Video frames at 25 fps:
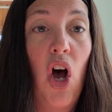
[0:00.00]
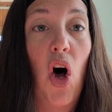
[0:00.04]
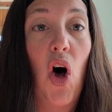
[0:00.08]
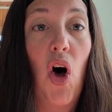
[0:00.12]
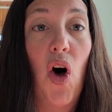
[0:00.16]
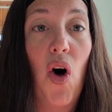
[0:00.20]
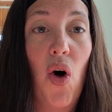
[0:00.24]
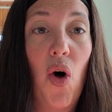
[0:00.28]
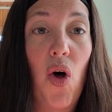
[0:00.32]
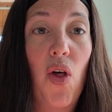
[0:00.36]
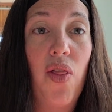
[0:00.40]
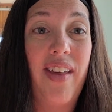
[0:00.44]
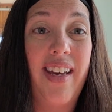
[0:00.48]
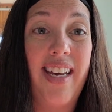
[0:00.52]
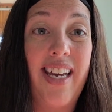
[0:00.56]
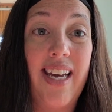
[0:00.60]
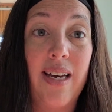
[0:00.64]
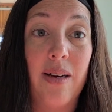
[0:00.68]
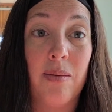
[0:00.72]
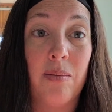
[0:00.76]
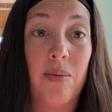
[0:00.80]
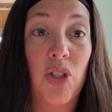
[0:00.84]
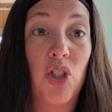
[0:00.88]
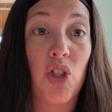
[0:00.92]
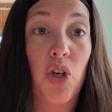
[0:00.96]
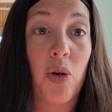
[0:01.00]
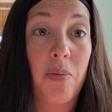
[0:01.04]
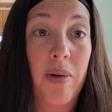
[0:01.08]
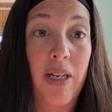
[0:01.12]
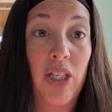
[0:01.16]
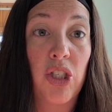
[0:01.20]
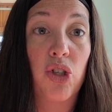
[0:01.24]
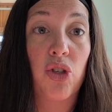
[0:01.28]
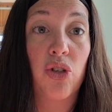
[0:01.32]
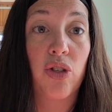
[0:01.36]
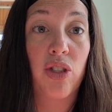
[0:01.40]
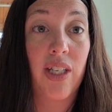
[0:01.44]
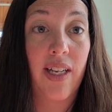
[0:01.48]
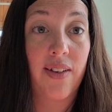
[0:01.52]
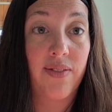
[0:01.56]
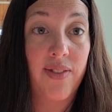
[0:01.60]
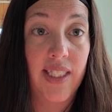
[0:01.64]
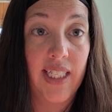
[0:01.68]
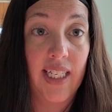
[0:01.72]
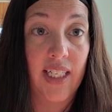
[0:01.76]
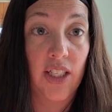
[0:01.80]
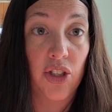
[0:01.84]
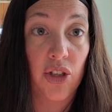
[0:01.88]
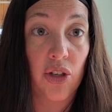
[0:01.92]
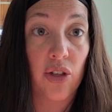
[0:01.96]
All the M's are measures of
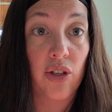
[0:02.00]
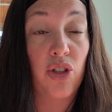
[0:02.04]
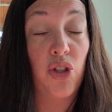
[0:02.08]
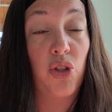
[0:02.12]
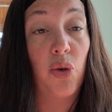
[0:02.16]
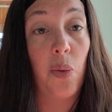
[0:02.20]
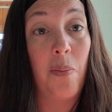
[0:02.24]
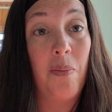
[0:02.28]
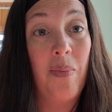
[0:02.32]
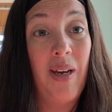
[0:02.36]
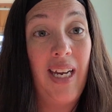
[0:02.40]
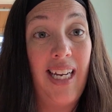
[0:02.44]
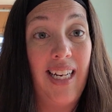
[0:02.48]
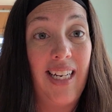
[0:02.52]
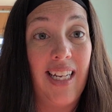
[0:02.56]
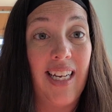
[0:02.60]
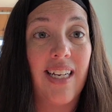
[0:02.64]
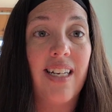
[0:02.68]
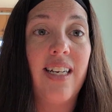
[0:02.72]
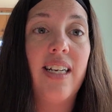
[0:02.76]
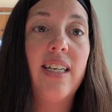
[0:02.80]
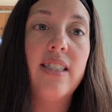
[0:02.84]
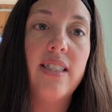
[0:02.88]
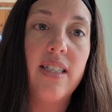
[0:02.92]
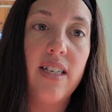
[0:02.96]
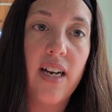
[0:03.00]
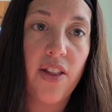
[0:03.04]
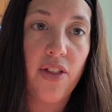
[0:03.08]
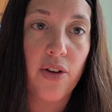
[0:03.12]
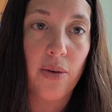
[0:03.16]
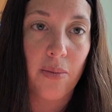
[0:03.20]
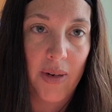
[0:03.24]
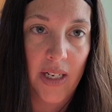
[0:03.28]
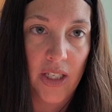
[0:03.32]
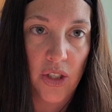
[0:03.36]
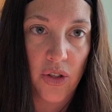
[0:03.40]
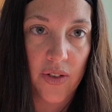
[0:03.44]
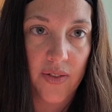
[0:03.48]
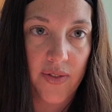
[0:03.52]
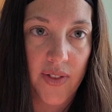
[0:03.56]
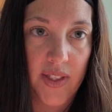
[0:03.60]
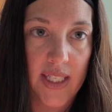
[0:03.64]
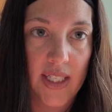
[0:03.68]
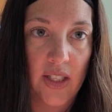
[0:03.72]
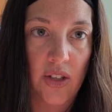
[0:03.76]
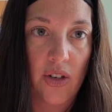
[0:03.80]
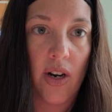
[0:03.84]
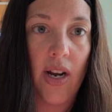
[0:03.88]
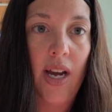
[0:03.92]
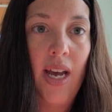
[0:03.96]
center. So median is another measure of
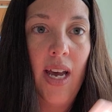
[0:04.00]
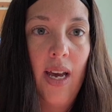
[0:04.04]
center.